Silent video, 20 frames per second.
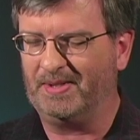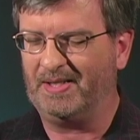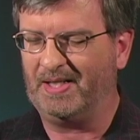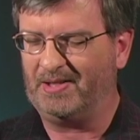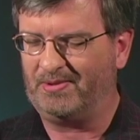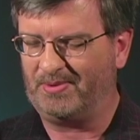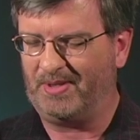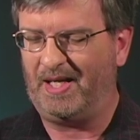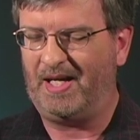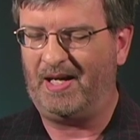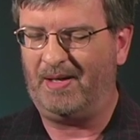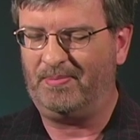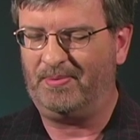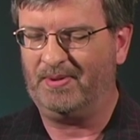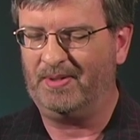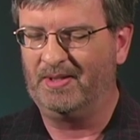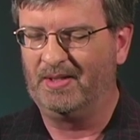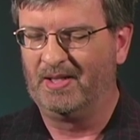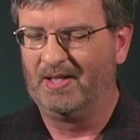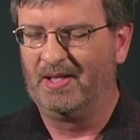that's what happened.
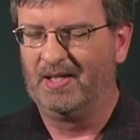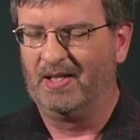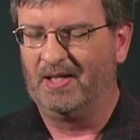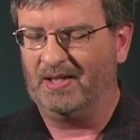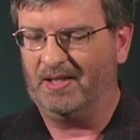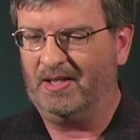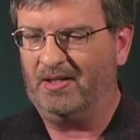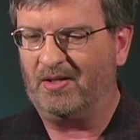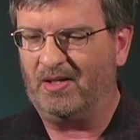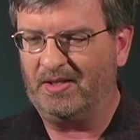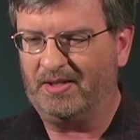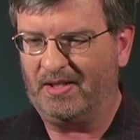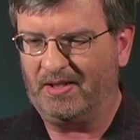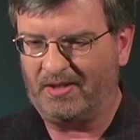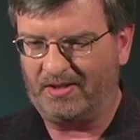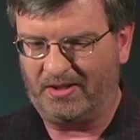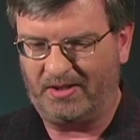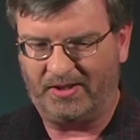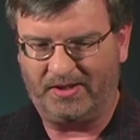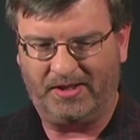Then all the other
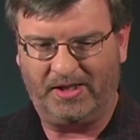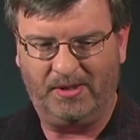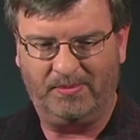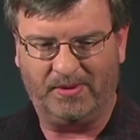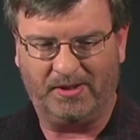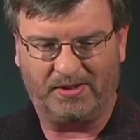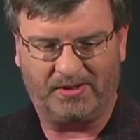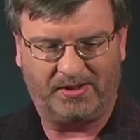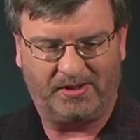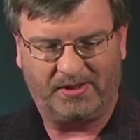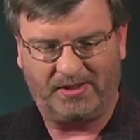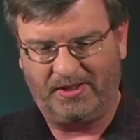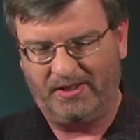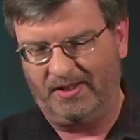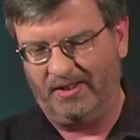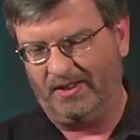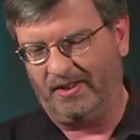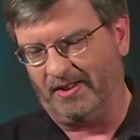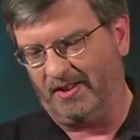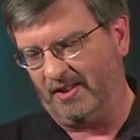little demons, little
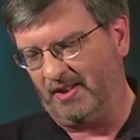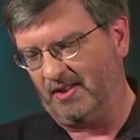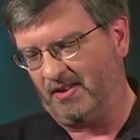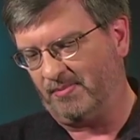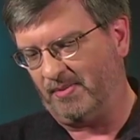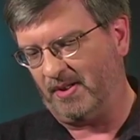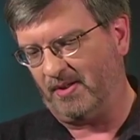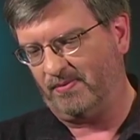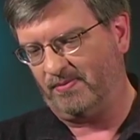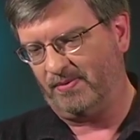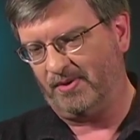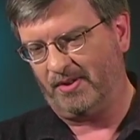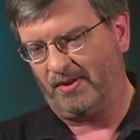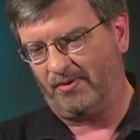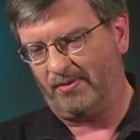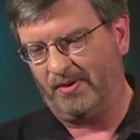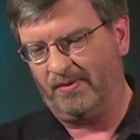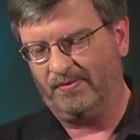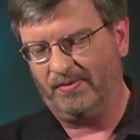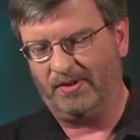teeny things, about
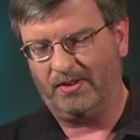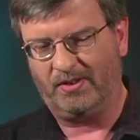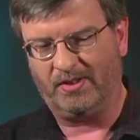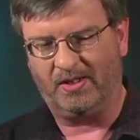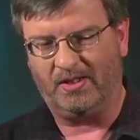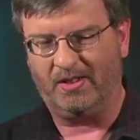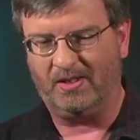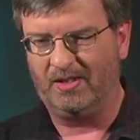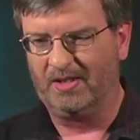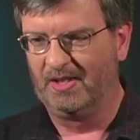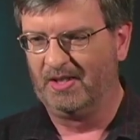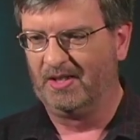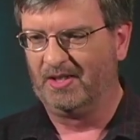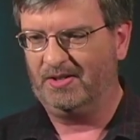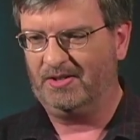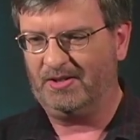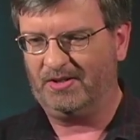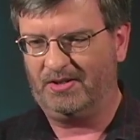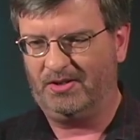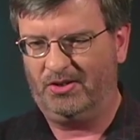3 foot tall,
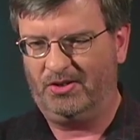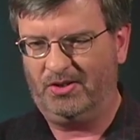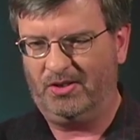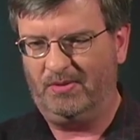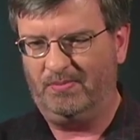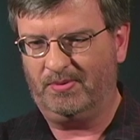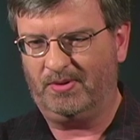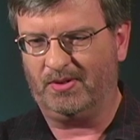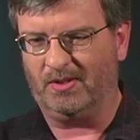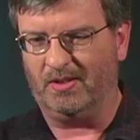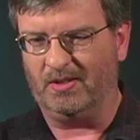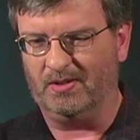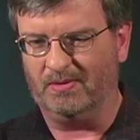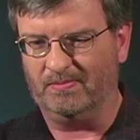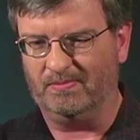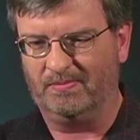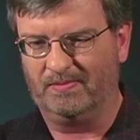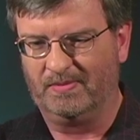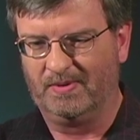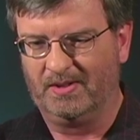just jumped on
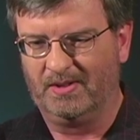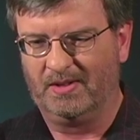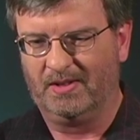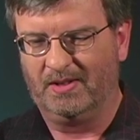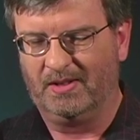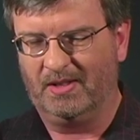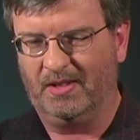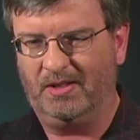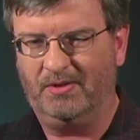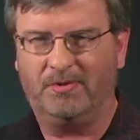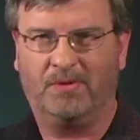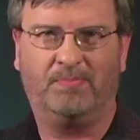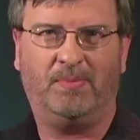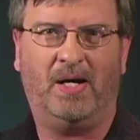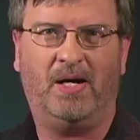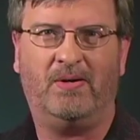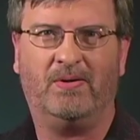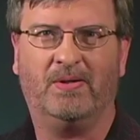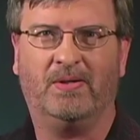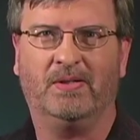him, and he was
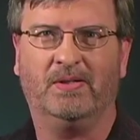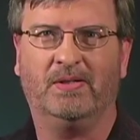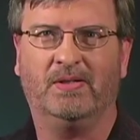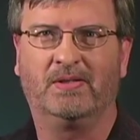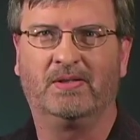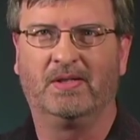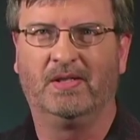powerless.